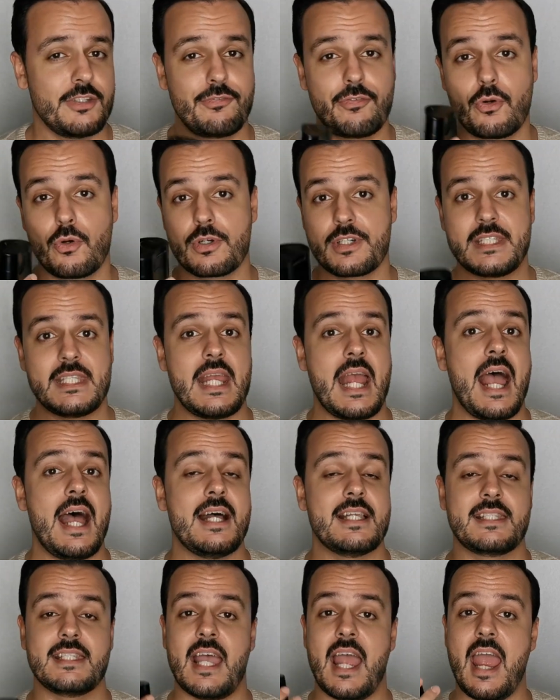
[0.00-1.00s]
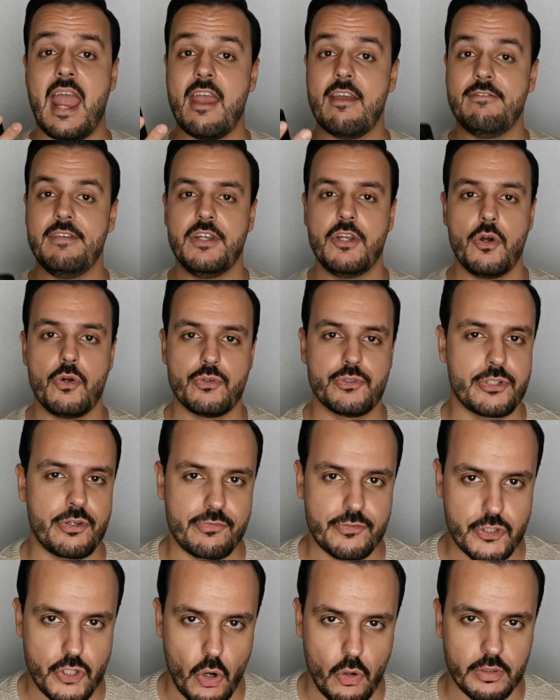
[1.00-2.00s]
Of course, it has a heavy dose
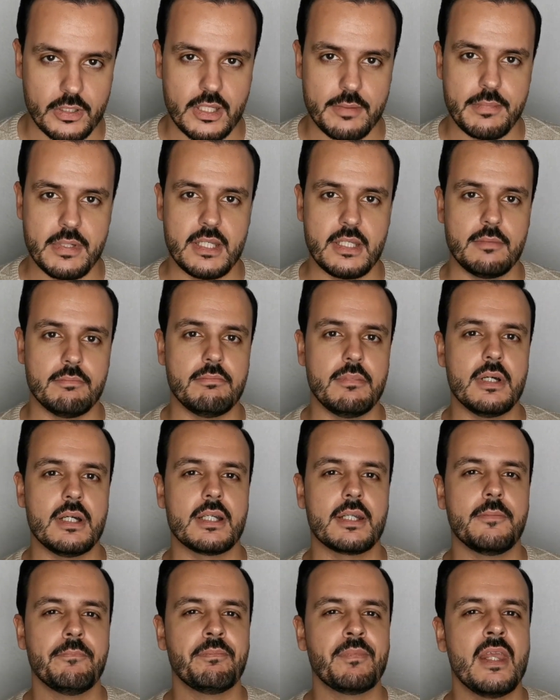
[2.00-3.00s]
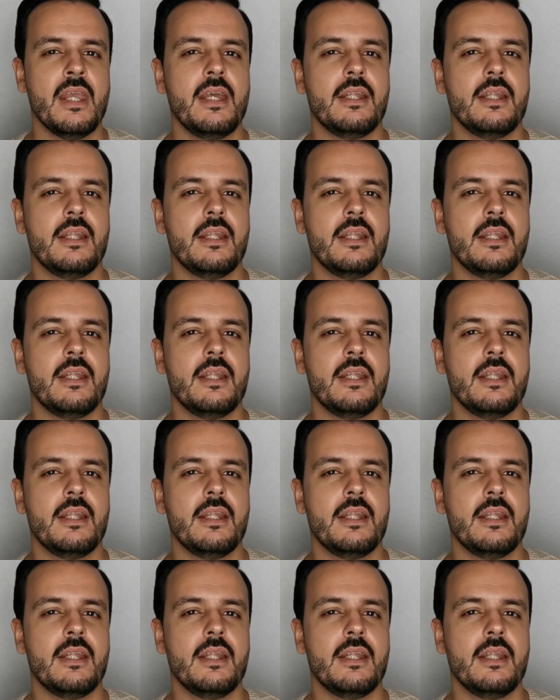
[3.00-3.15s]
of tonka bean, but